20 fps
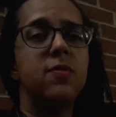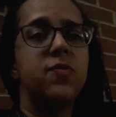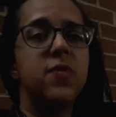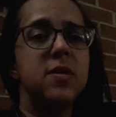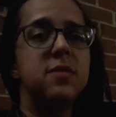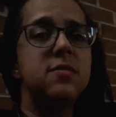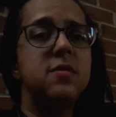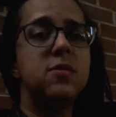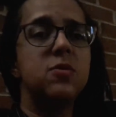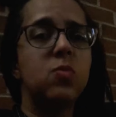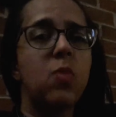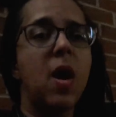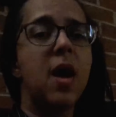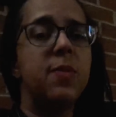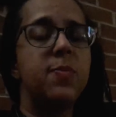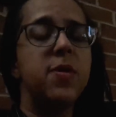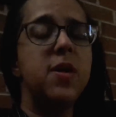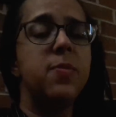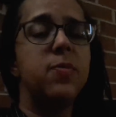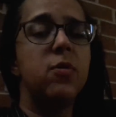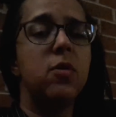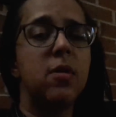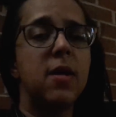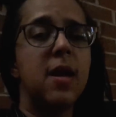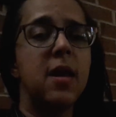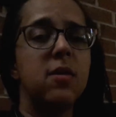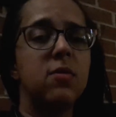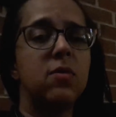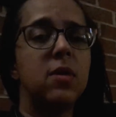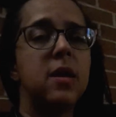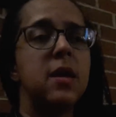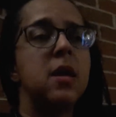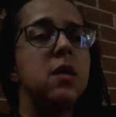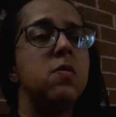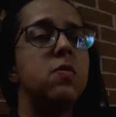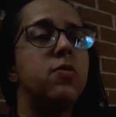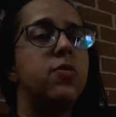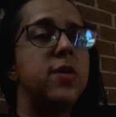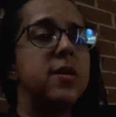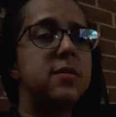This is why people are angry.
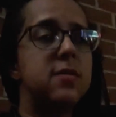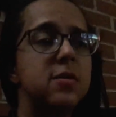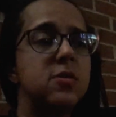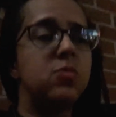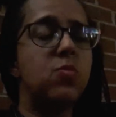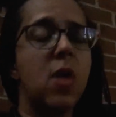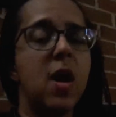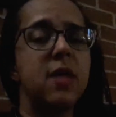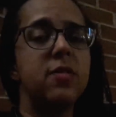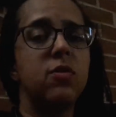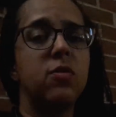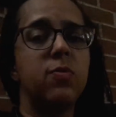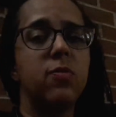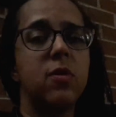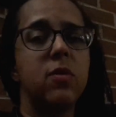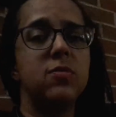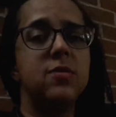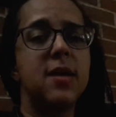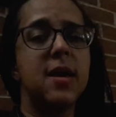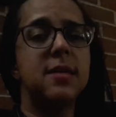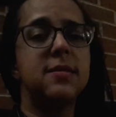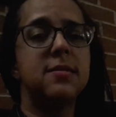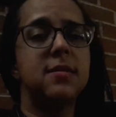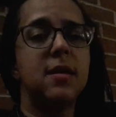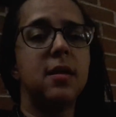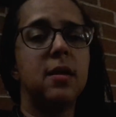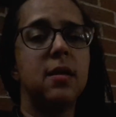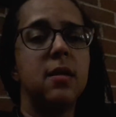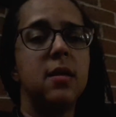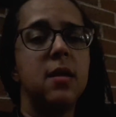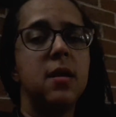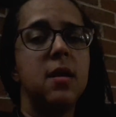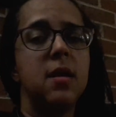This is why they're protesting.